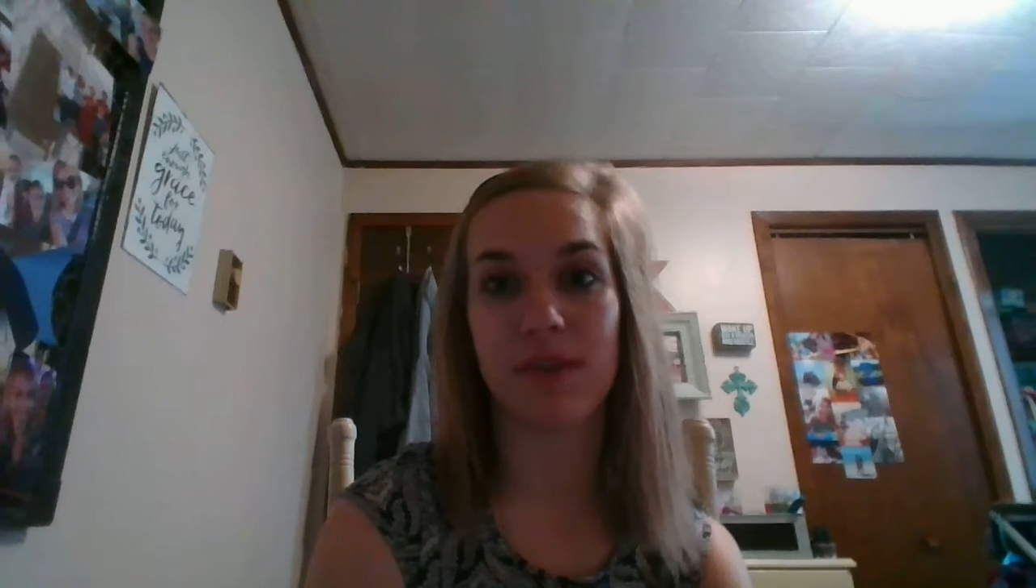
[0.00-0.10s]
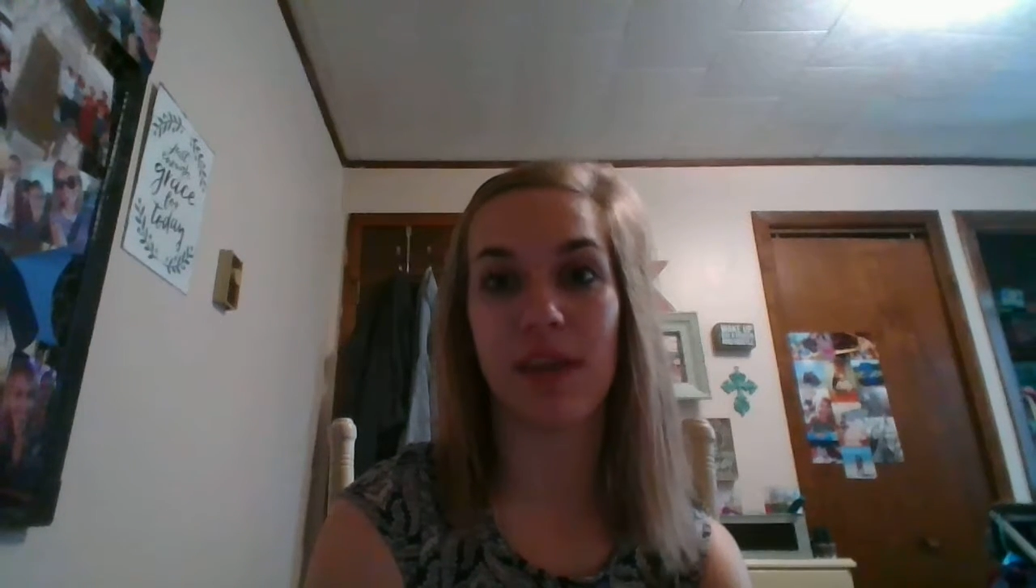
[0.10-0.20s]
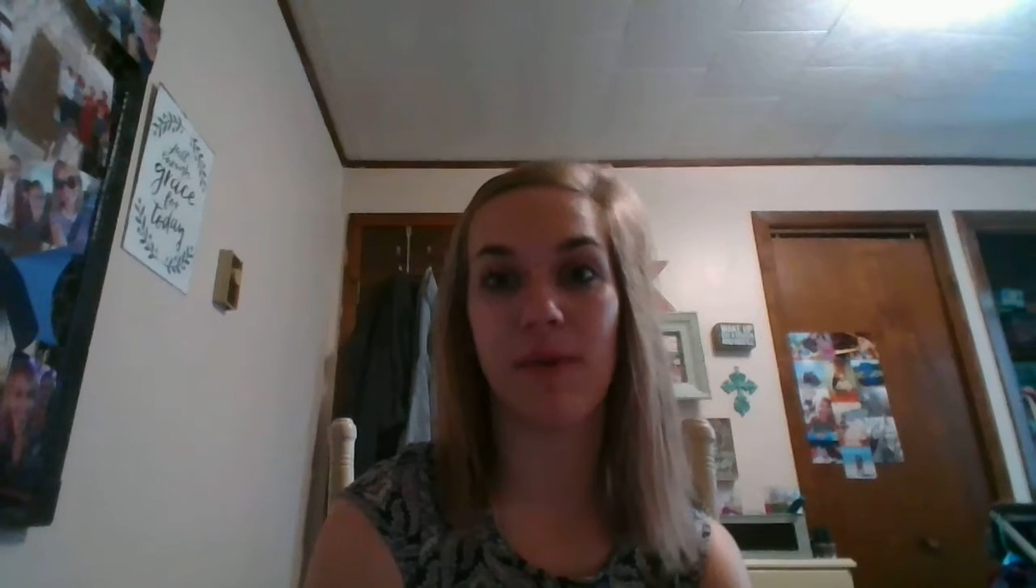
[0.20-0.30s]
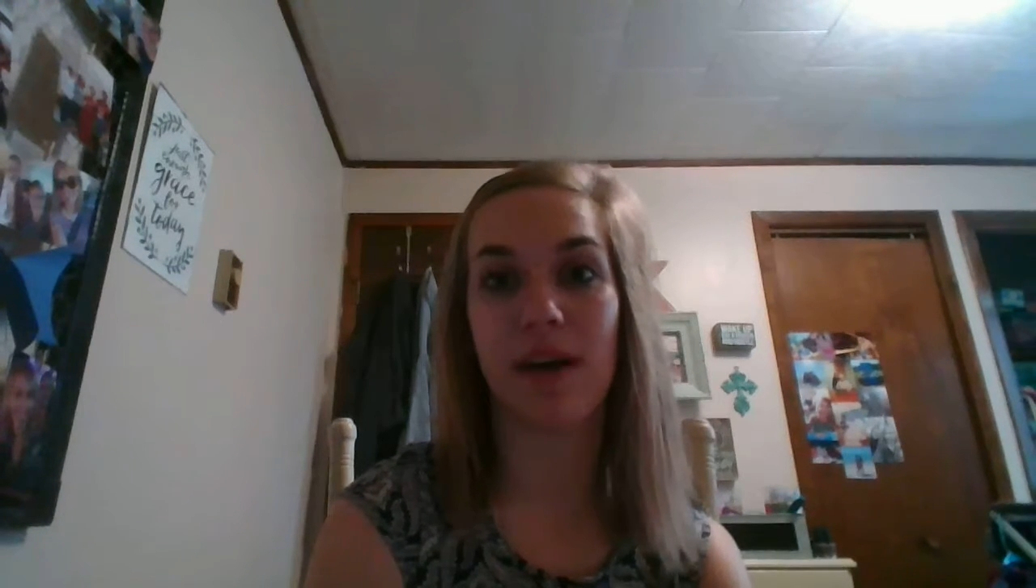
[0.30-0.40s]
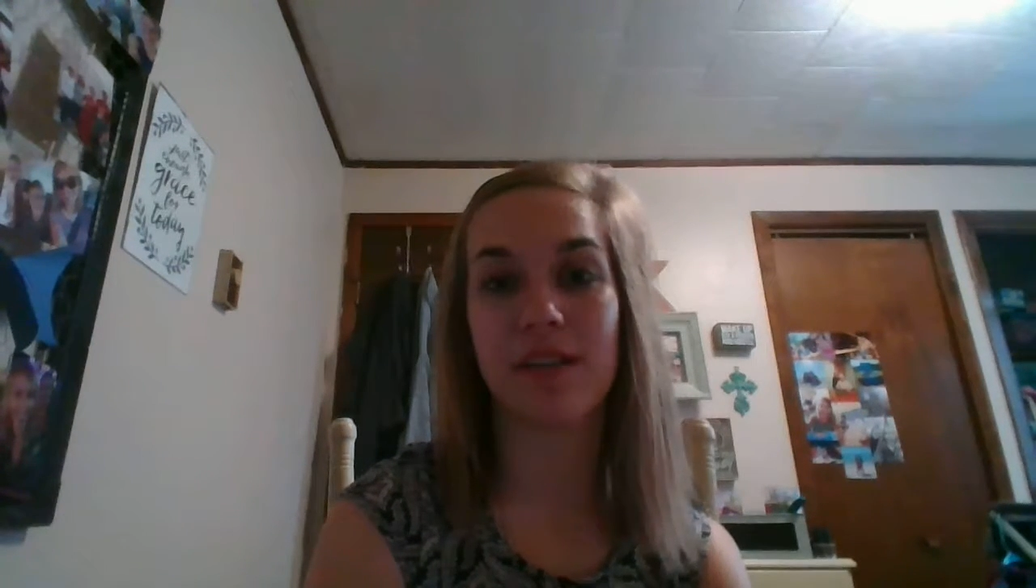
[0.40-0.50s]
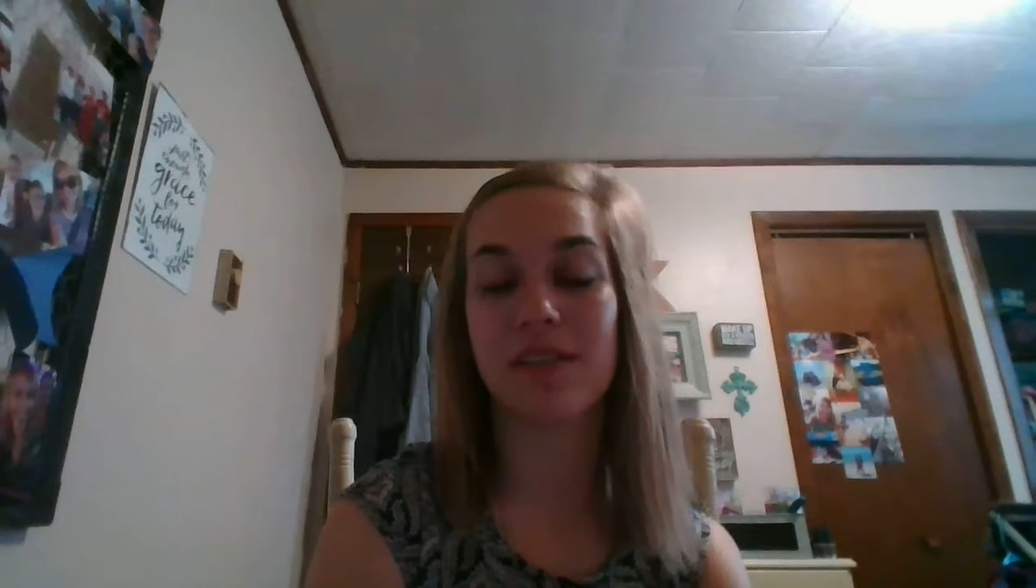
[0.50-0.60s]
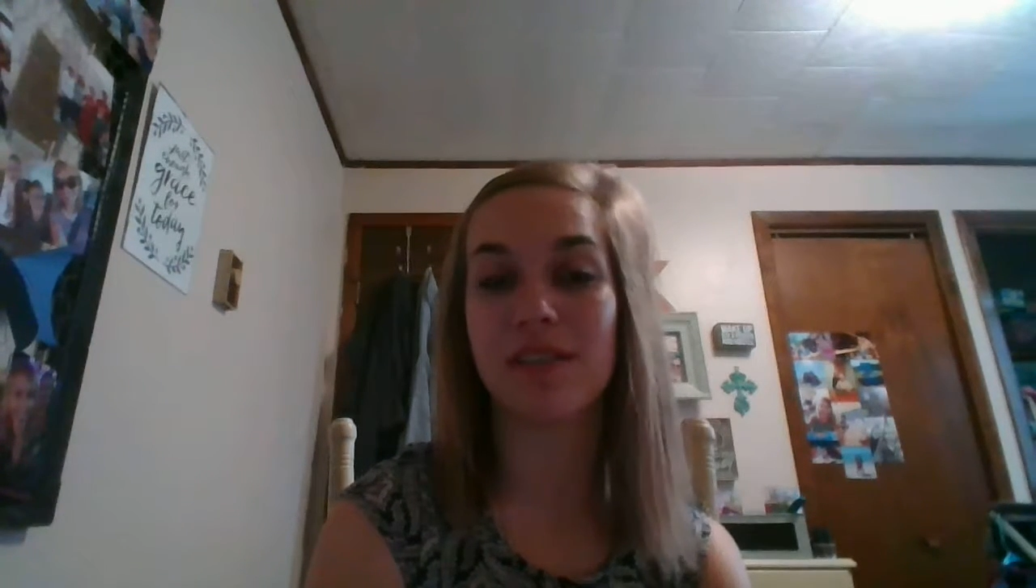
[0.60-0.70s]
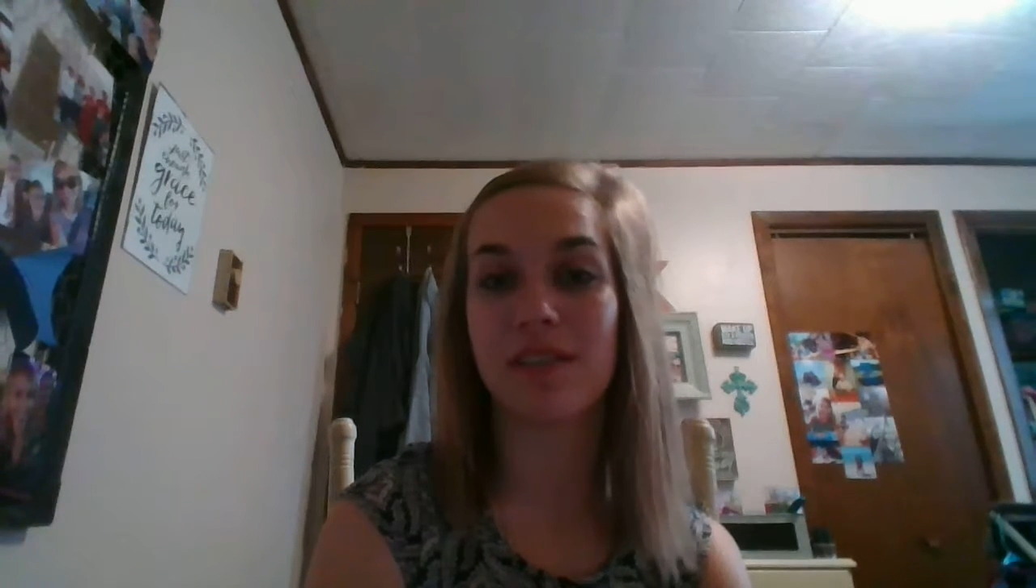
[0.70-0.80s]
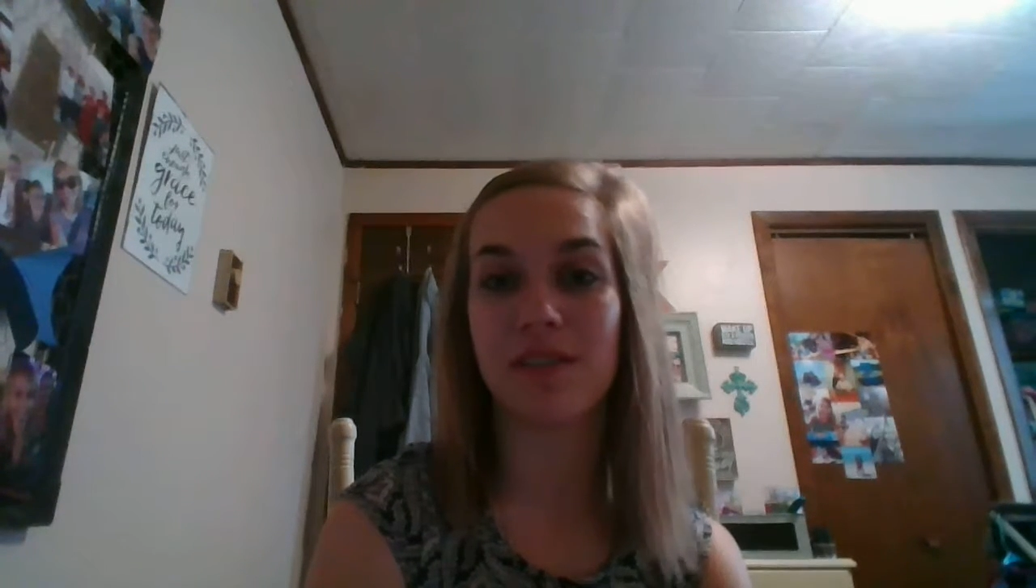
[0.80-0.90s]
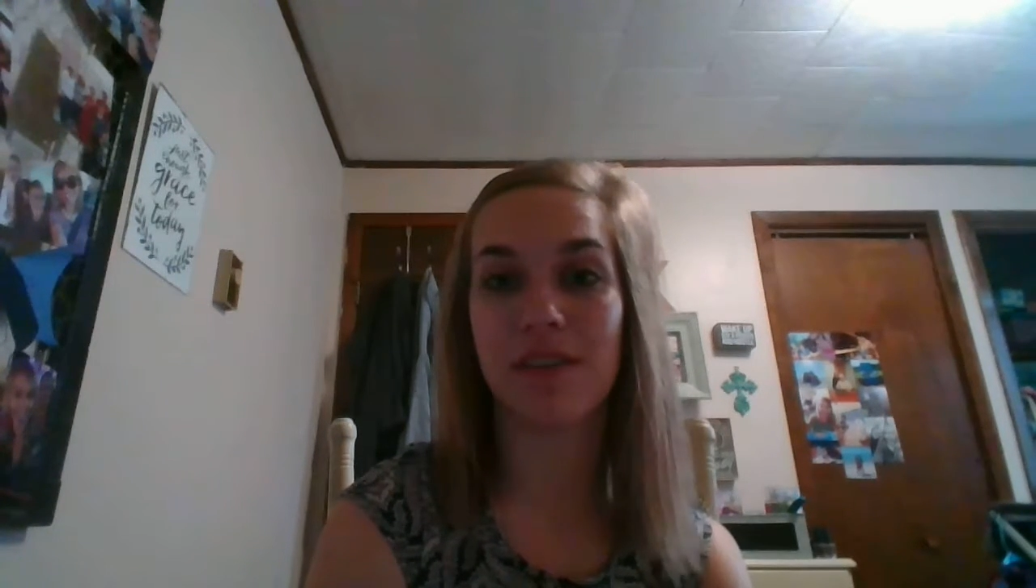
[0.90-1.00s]
what they want to
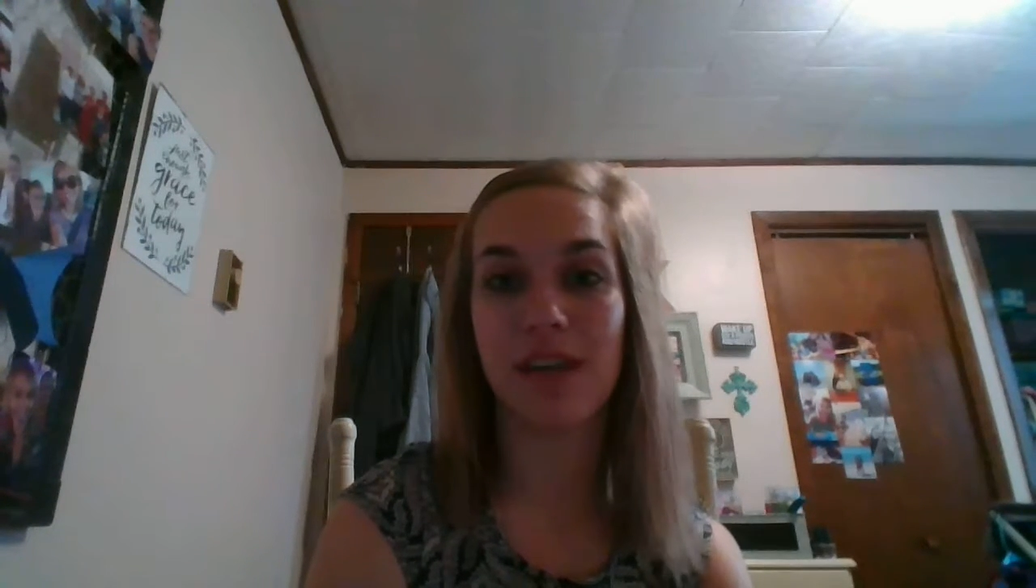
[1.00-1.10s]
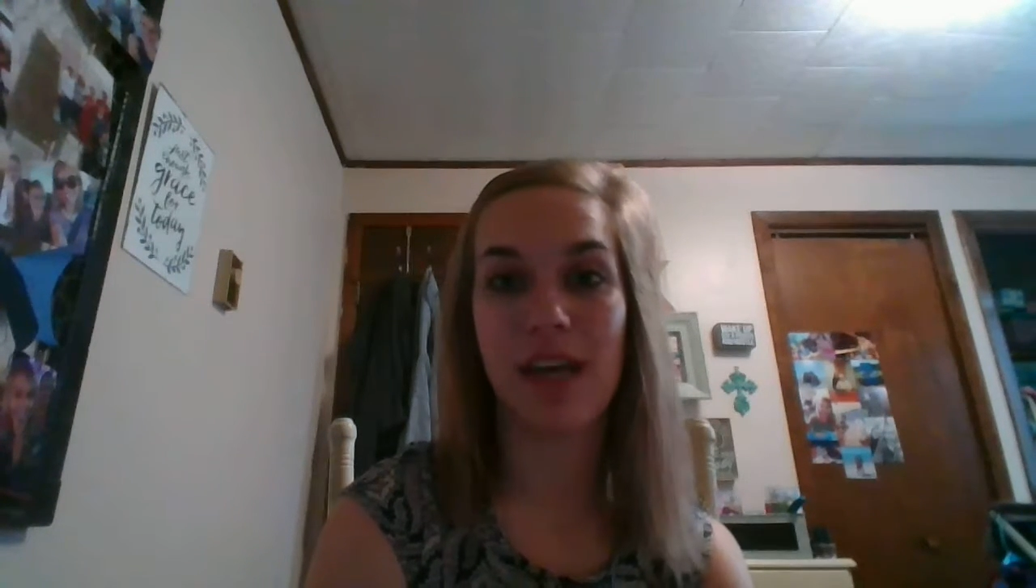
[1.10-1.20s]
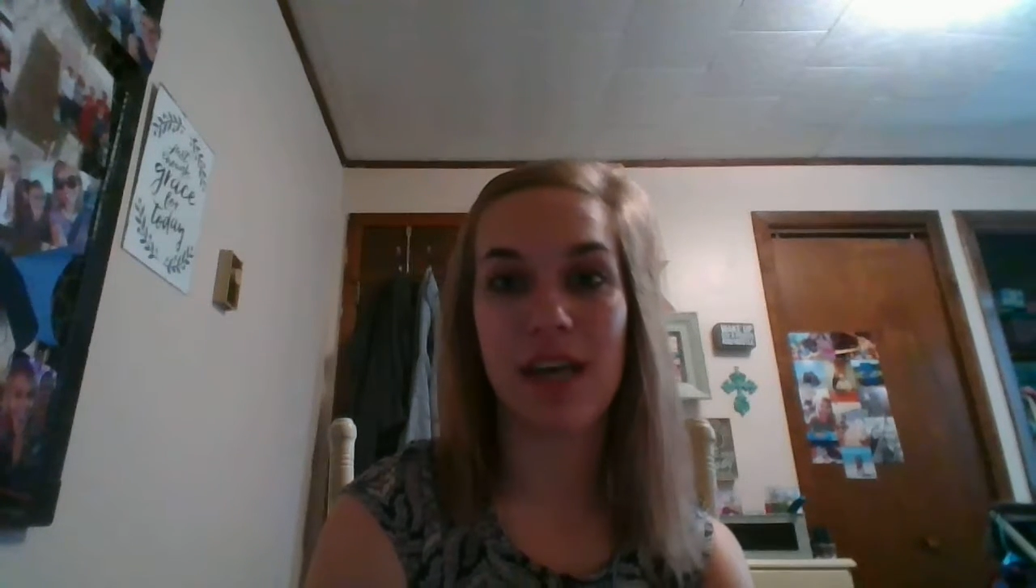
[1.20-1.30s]
do.